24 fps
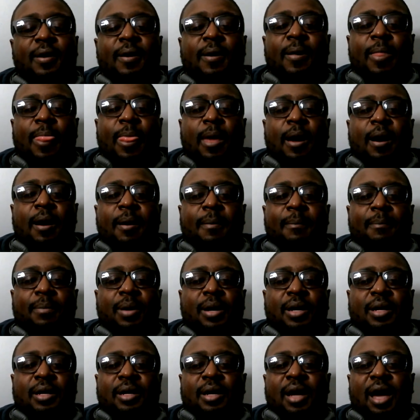
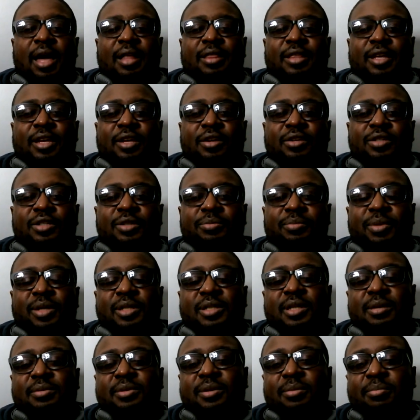but I think you should mix
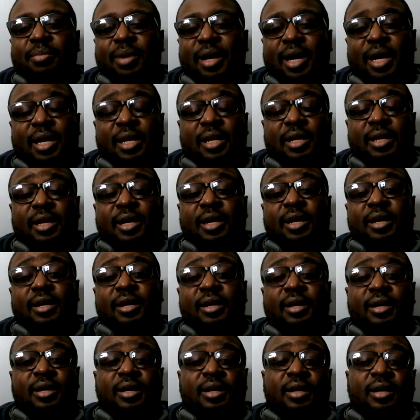up some man in there
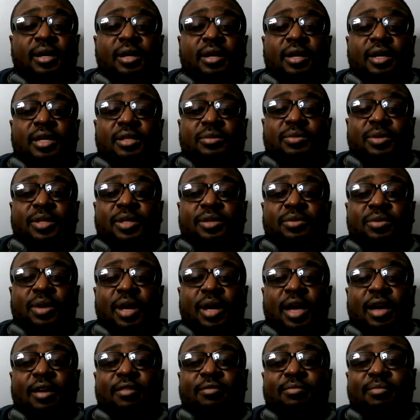because we do
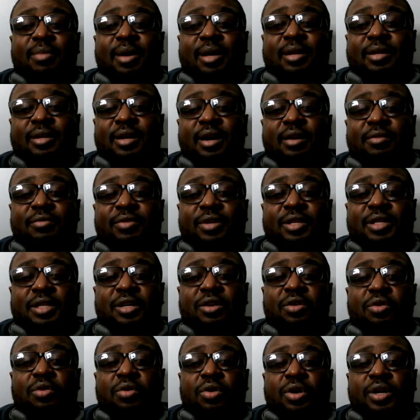have men covered
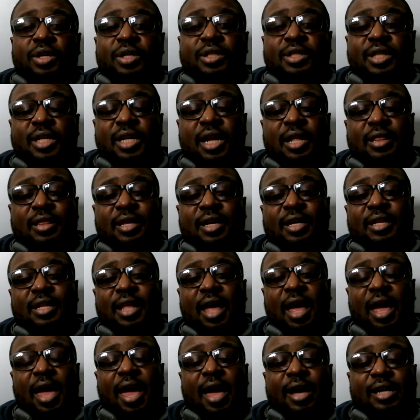corners, and I think
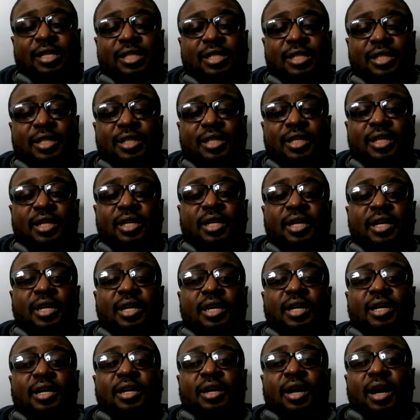that actually
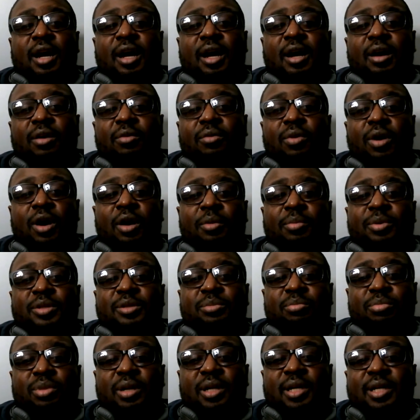will help us
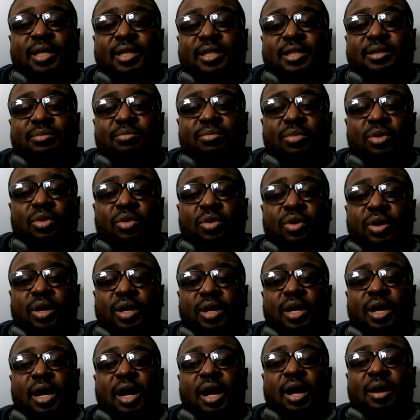blitz more.
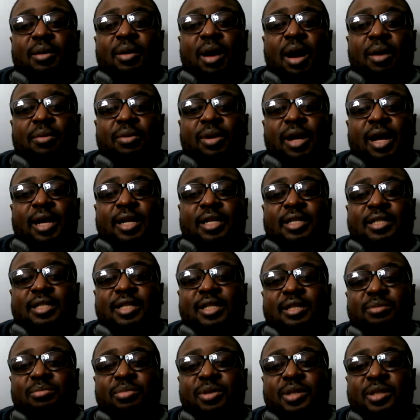I would like to see
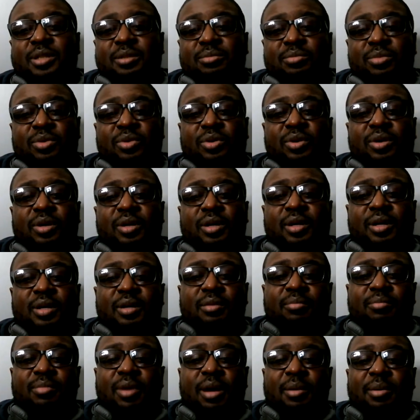us blitz more.
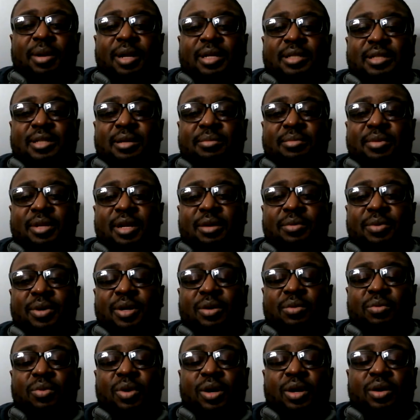Maybe that's something that we
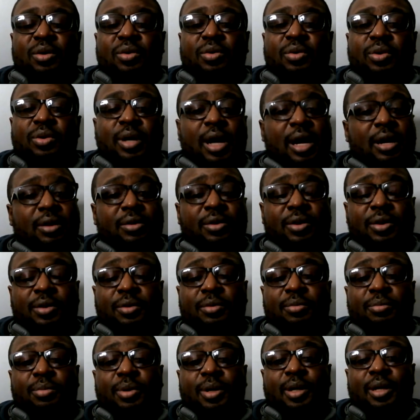can work on. I don't know,
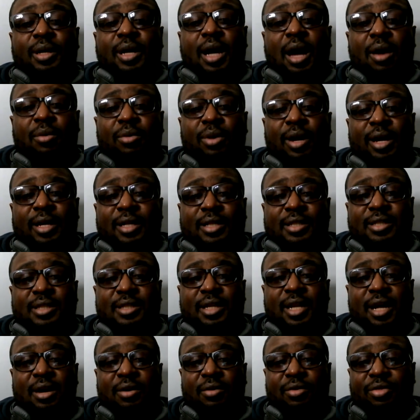but I would like to see
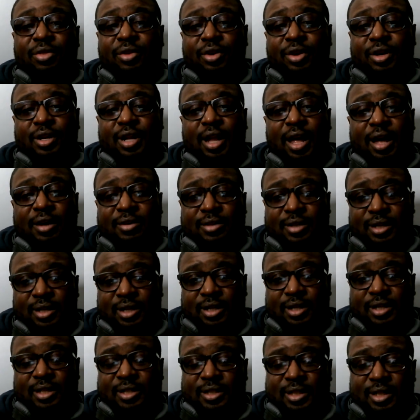that on third downs at
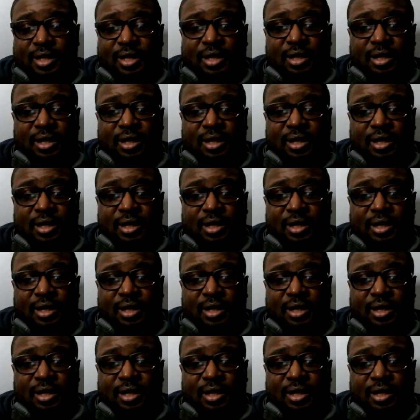least.